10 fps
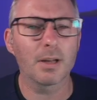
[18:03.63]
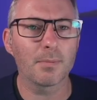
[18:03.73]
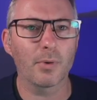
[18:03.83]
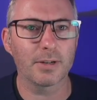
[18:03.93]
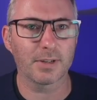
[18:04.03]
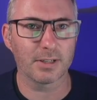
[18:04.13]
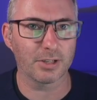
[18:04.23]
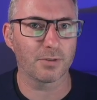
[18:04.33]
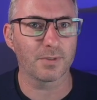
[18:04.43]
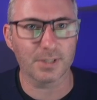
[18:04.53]
point of
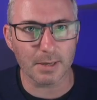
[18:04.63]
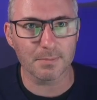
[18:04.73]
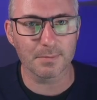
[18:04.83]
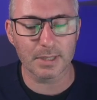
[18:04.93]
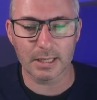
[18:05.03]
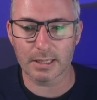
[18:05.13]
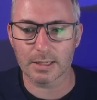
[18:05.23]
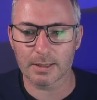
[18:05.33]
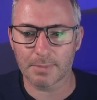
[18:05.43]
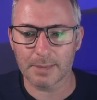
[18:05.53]
contention for some
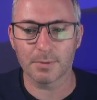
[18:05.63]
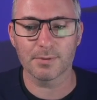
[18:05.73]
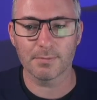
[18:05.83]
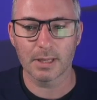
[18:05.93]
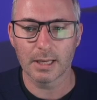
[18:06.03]
people.